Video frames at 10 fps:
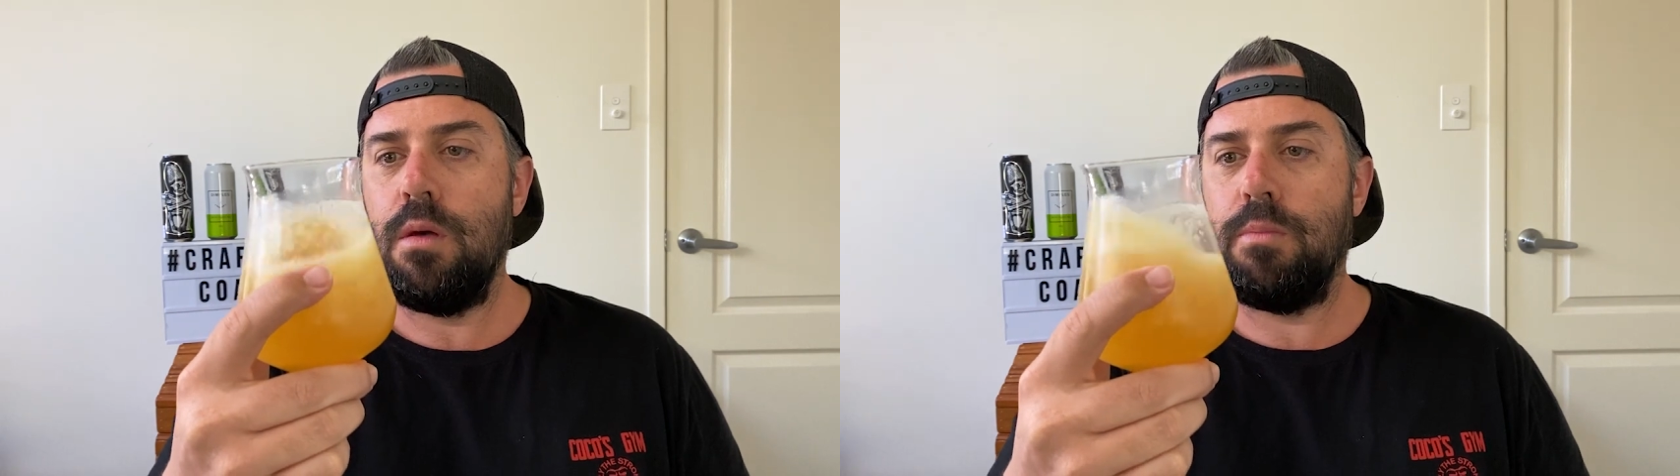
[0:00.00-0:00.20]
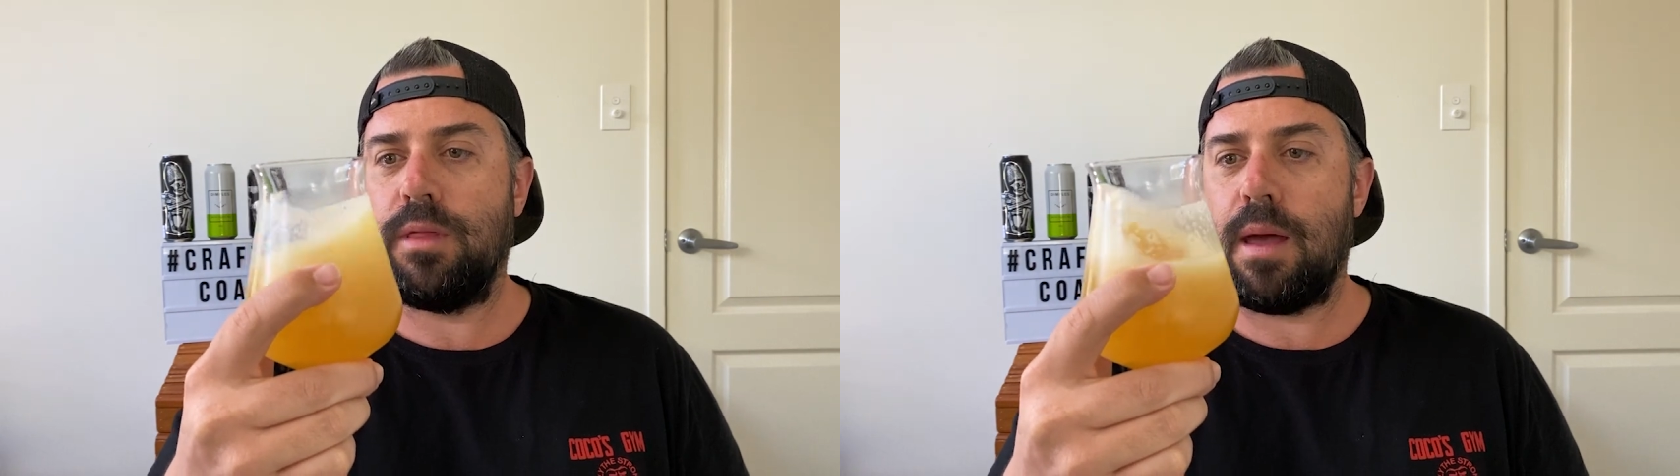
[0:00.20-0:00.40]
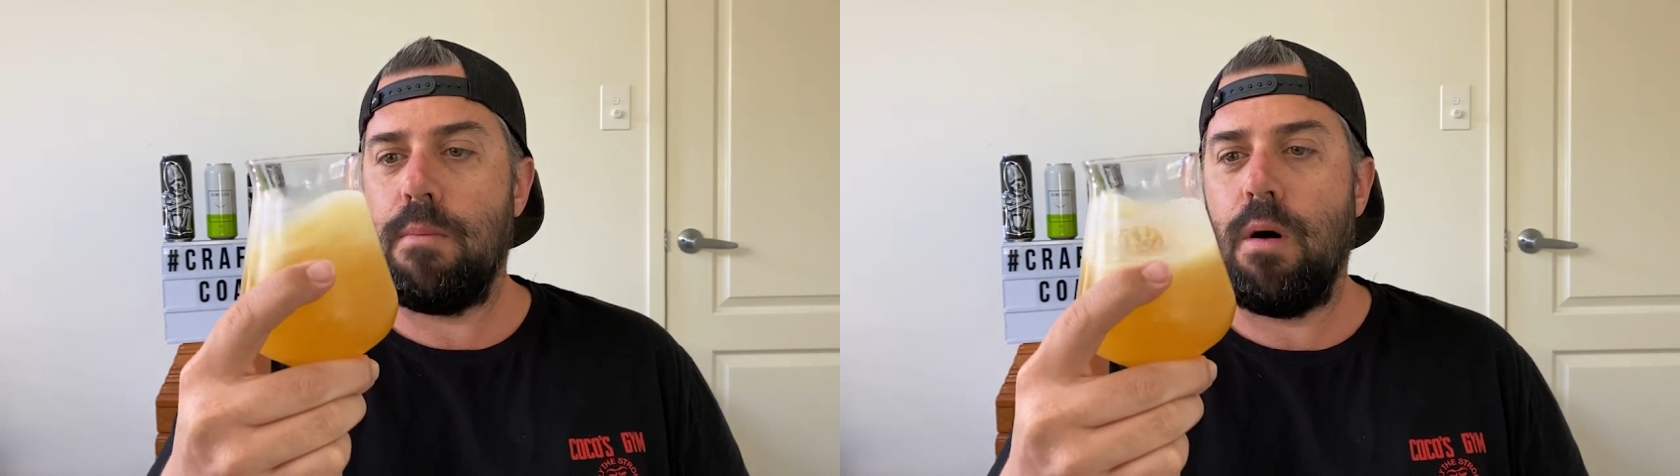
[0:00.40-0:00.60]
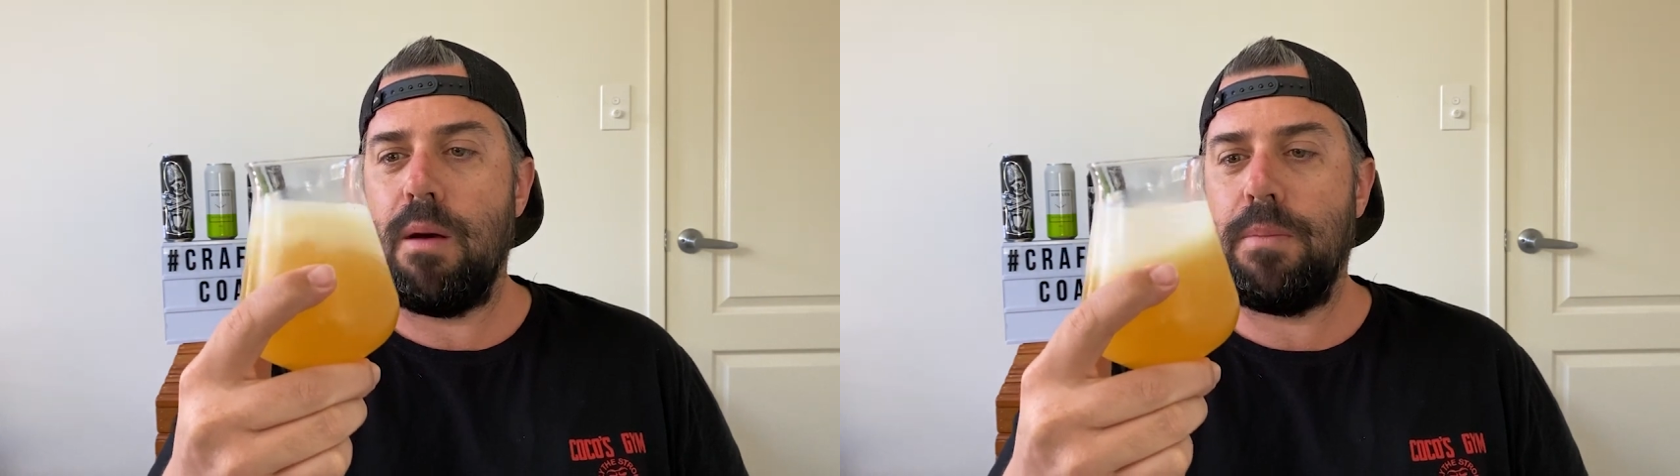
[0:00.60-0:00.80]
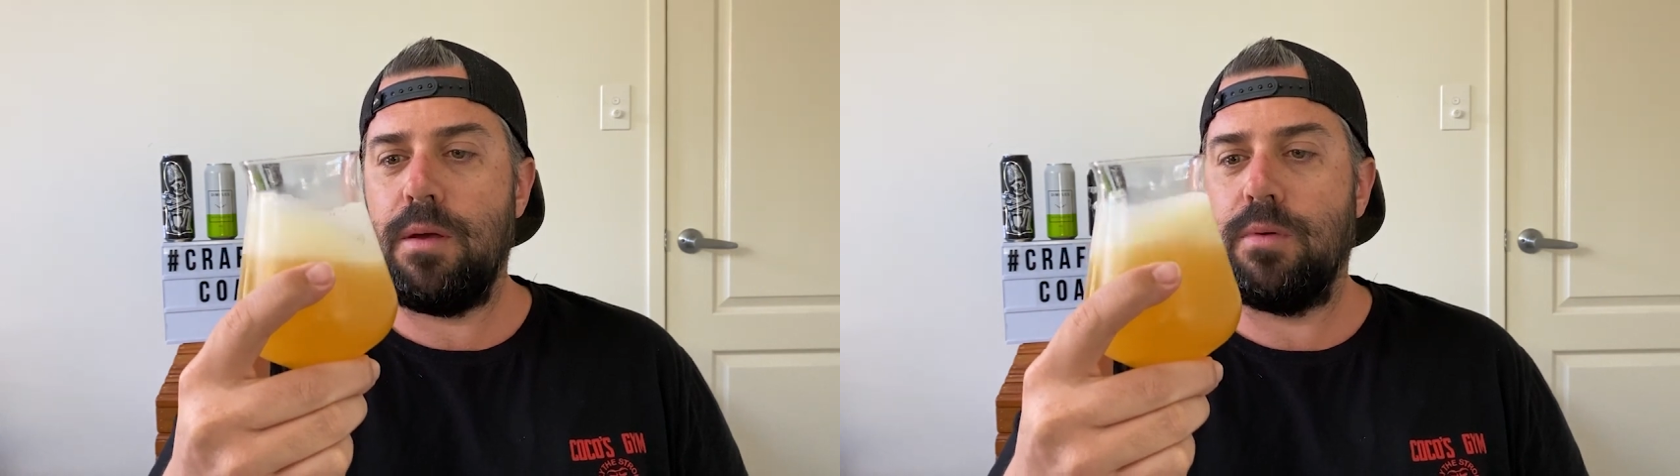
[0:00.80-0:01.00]
but that
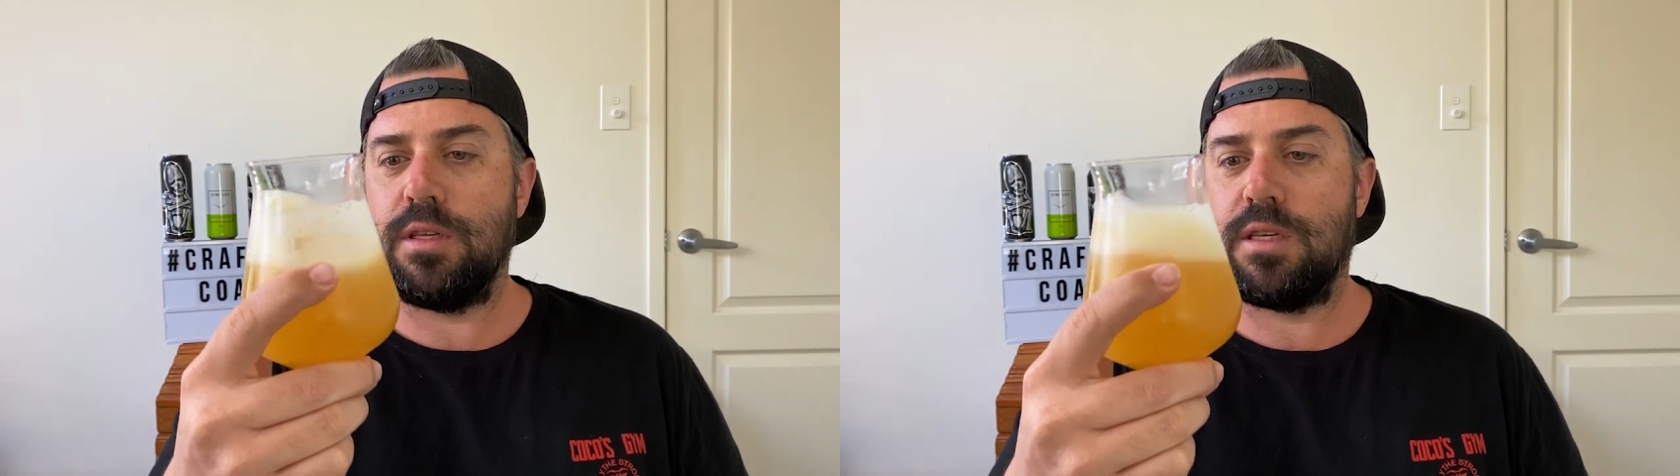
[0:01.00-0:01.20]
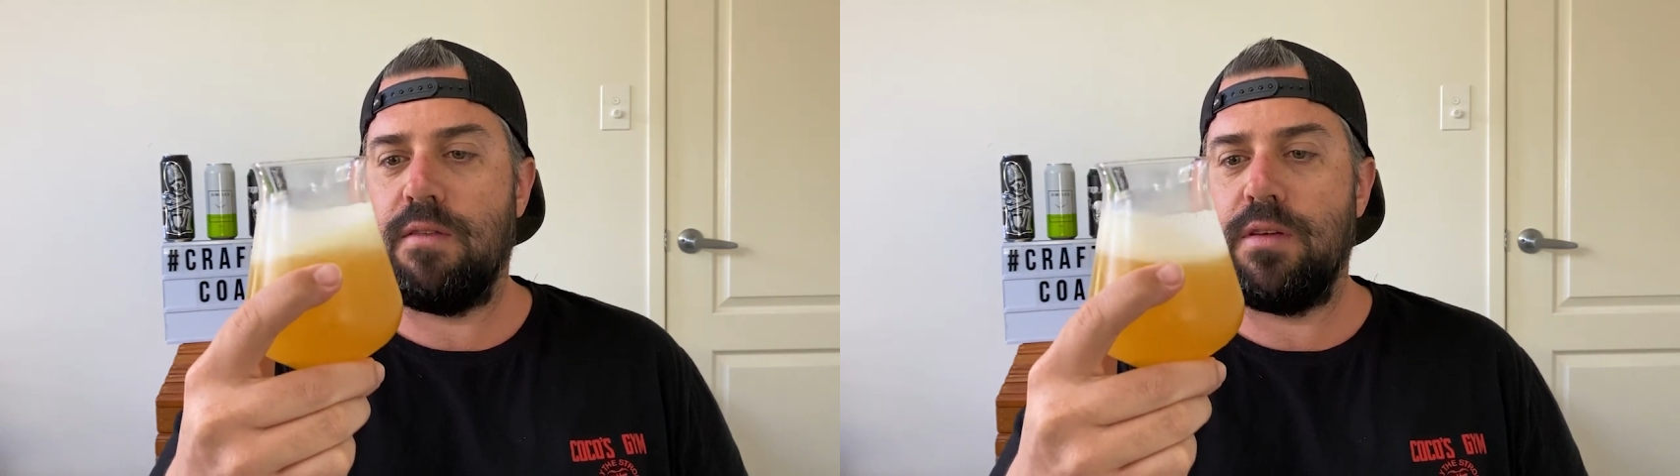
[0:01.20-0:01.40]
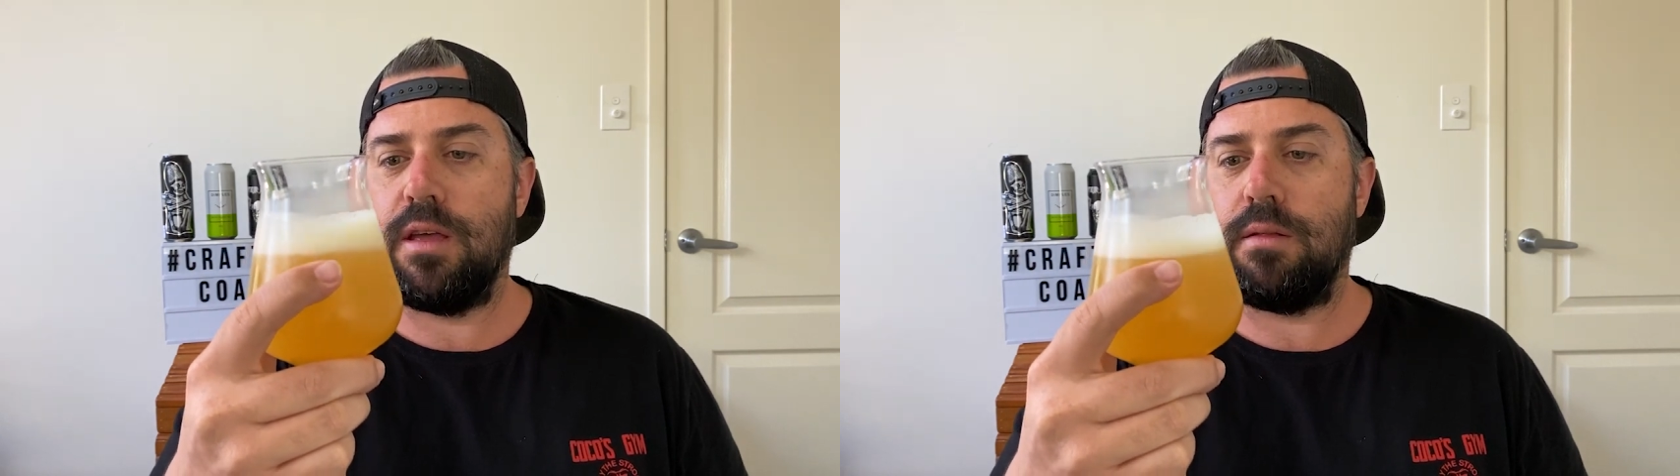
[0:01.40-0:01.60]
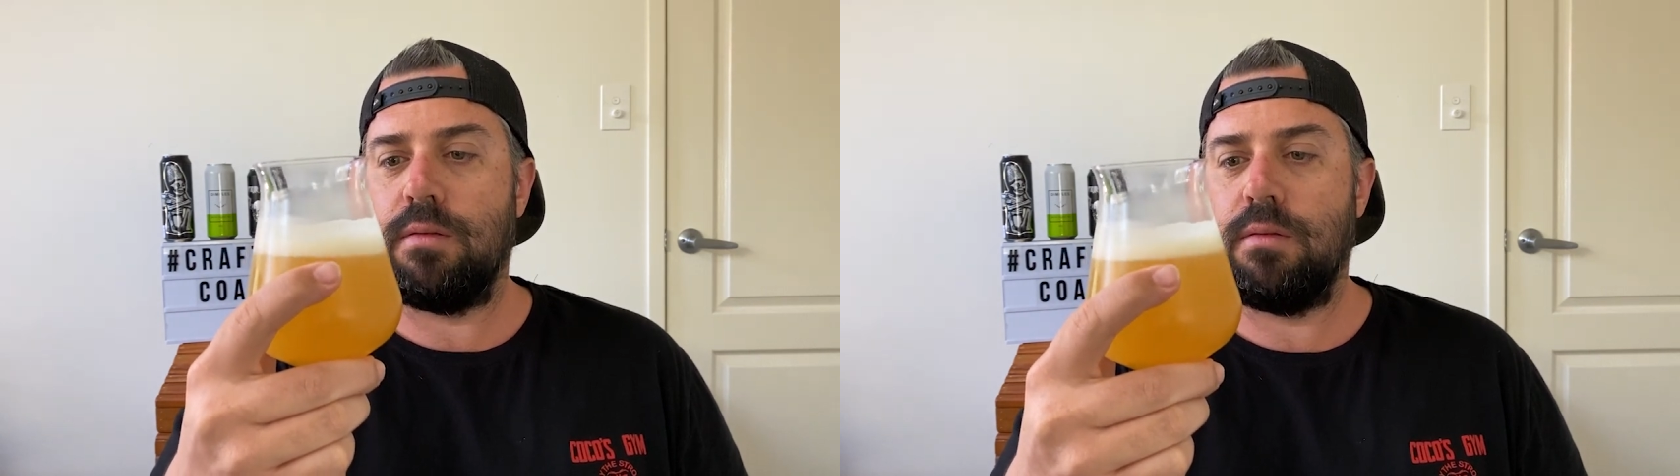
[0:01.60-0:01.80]
might be what's giving it